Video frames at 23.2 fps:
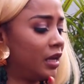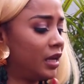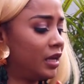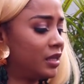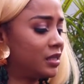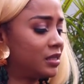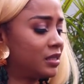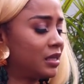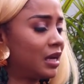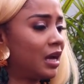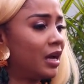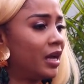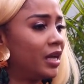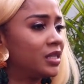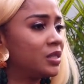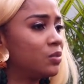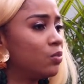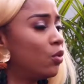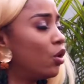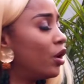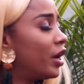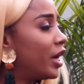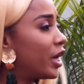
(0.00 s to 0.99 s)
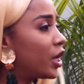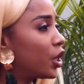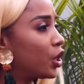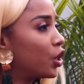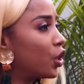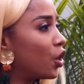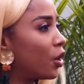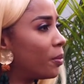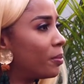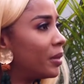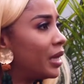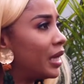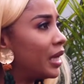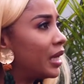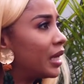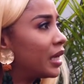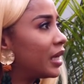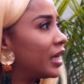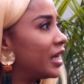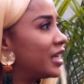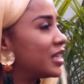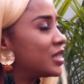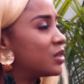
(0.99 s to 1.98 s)
it's, it's more economic,
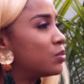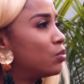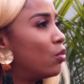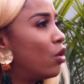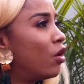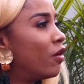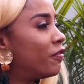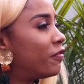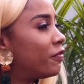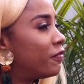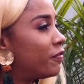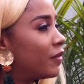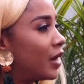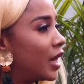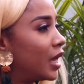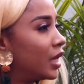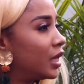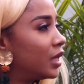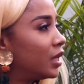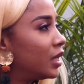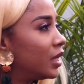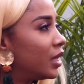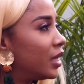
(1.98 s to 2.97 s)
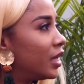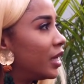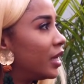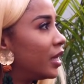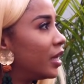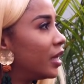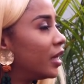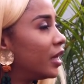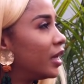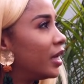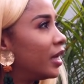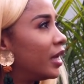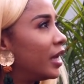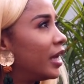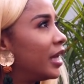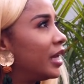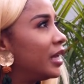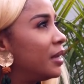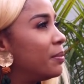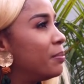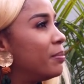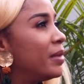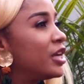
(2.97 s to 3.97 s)
it's more fun
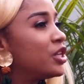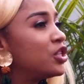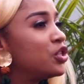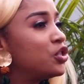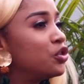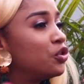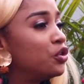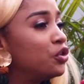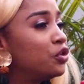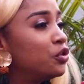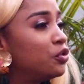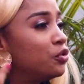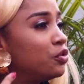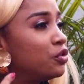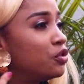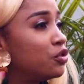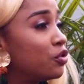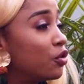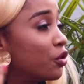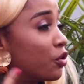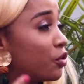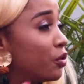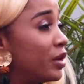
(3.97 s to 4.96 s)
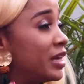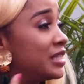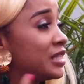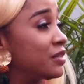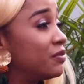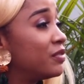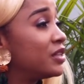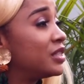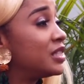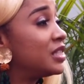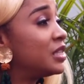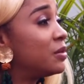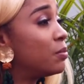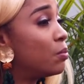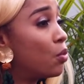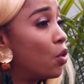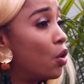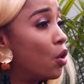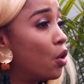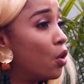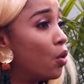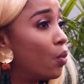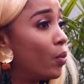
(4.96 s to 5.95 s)
and it makes you use your creativity
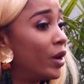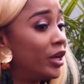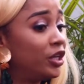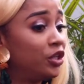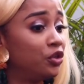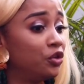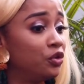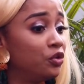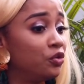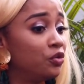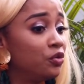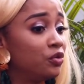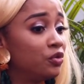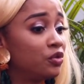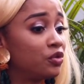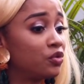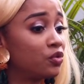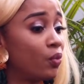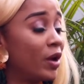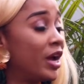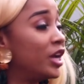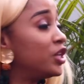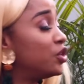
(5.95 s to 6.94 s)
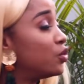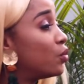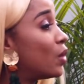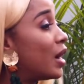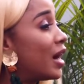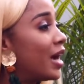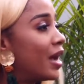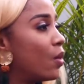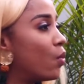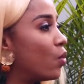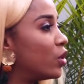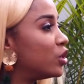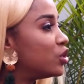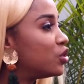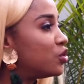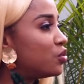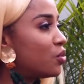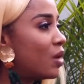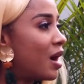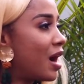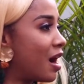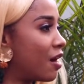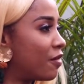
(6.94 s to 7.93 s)
more when you use where you are and what
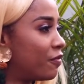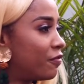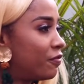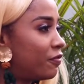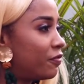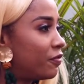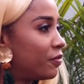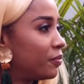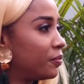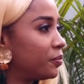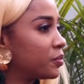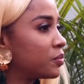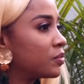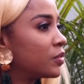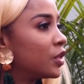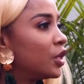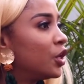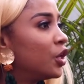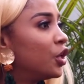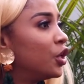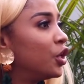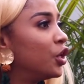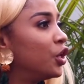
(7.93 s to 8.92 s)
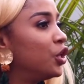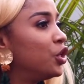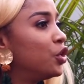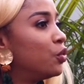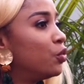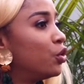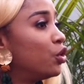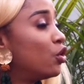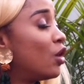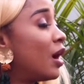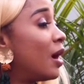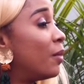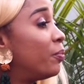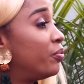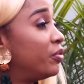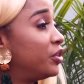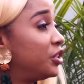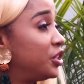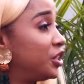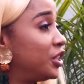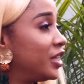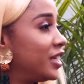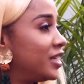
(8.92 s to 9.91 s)
you have. Mm you will not
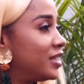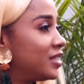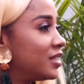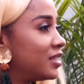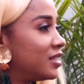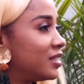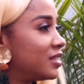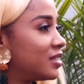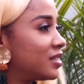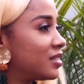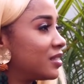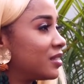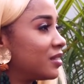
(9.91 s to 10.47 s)
appreciate it.